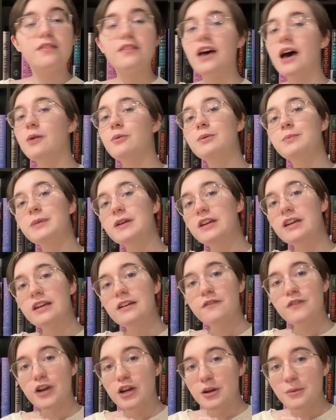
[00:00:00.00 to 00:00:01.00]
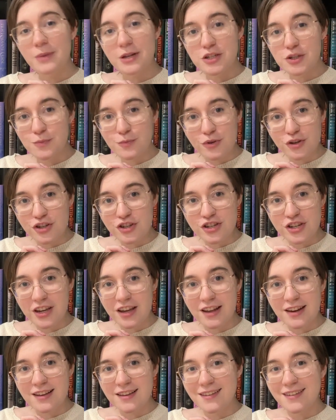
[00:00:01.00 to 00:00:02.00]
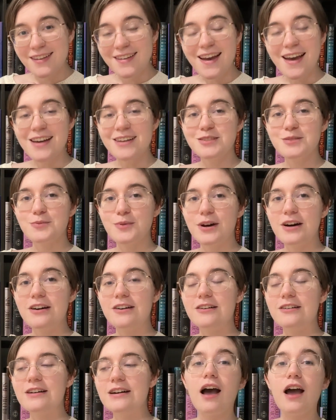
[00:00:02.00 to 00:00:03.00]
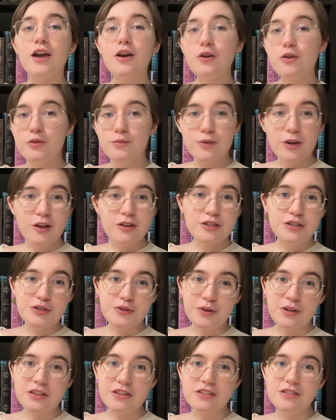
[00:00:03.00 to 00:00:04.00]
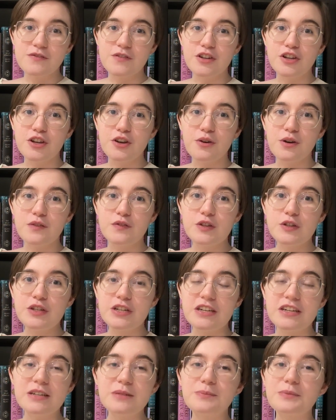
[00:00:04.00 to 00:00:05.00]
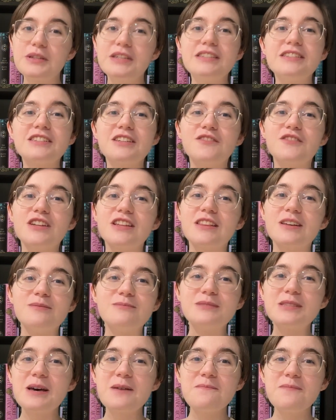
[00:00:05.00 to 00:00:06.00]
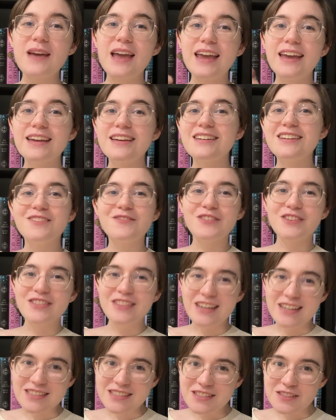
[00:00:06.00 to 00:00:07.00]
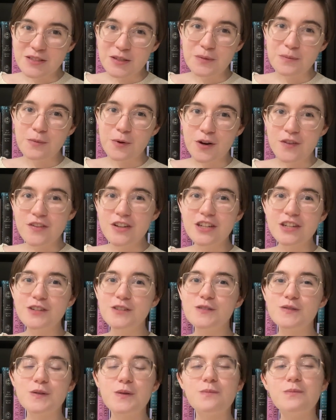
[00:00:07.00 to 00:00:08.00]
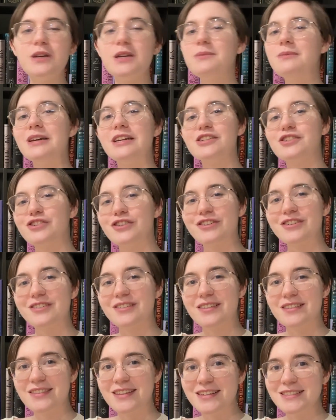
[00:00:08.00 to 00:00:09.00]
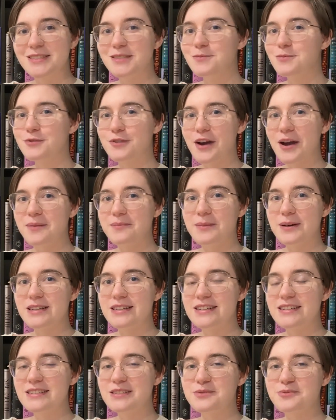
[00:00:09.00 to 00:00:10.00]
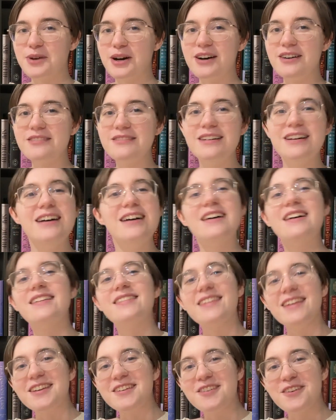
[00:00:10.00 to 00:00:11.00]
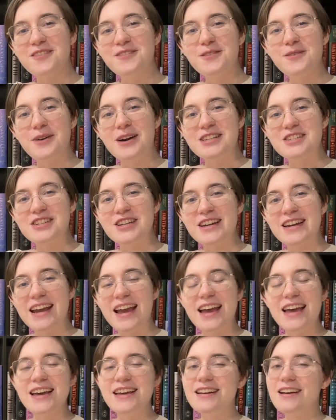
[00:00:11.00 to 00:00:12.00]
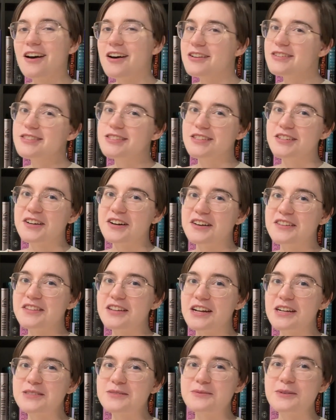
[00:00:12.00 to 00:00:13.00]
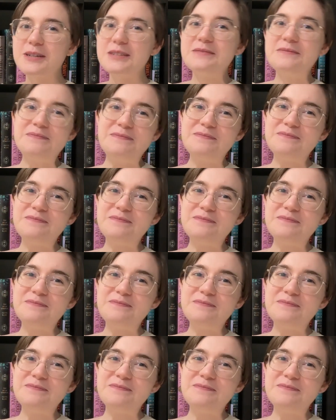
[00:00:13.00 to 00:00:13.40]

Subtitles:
That would be very much appreciated as well. I hope y'all enjoyed this video. If you did, please give it a thumbs up, and if you'd like to see more videos from me, make sure to click that subscribe button as well. Thank y'all for watching, and I'll see y'all in the next one.